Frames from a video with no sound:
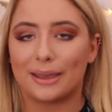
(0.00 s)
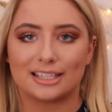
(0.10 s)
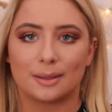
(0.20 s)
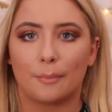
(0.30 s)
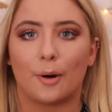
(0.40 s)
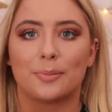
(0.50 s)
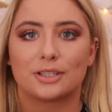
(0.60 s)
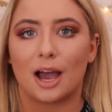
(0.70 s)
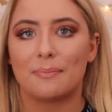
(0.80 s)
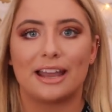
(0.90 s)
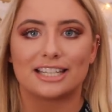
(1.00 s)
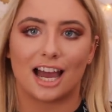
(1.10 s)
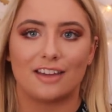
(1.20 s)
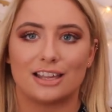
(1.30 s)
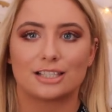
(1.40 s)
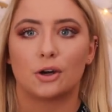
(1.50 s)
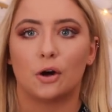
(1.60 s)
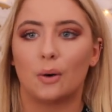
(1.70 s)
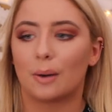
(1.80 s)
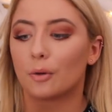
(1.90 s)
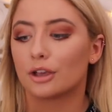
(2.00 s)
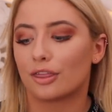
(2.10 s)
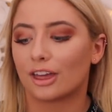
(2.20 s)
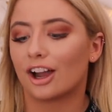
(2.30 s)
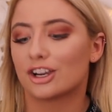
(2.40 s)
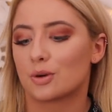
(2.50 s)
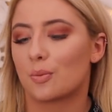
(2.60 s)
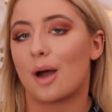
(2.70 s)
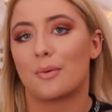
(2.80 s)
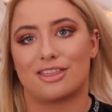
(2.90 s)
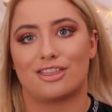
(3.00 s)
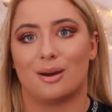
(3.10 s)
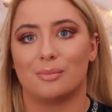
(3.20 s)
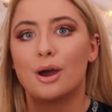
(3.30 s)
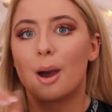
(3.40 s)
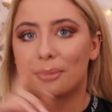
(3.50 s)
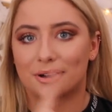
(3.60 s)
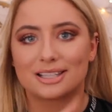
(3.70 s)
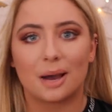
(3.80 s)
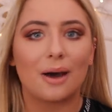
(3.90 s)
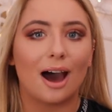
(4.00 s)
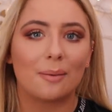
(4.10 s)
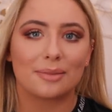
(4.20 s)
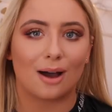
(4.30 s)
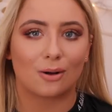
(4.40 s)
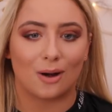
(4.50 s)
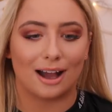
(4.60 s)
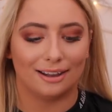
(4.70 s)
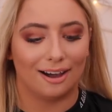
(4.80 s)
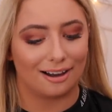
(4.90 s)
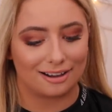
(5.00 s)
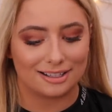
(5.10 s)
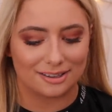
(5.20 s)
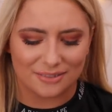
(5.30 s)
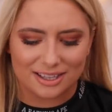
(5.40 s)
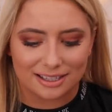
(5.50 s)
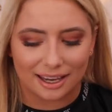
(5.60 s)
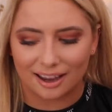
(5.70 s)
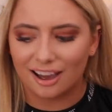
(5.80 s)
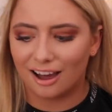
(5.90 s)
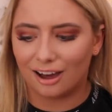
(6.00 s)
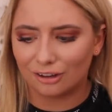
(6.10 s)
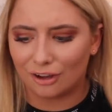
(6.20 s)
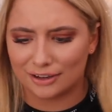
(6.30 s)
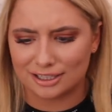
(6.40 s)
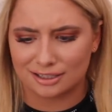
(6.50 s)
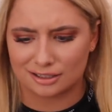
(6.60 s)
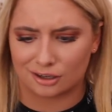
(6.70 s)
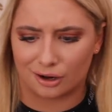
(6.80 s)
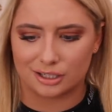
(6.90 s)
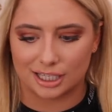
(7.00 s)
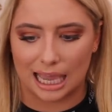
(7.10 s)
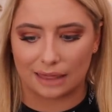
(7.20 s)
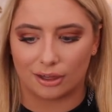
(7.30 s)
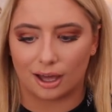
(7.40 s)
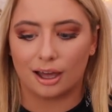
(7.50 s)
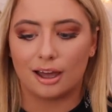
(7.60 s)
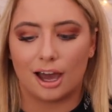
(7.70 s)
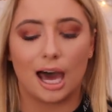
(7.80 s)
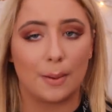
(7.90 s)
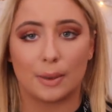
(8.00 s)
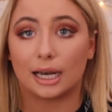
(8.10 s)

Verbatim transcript: bits and bobs I picked out in this haul and what you think I should wear with them because that will help me out quite a lot because obviously a lot of it doesn't go together um,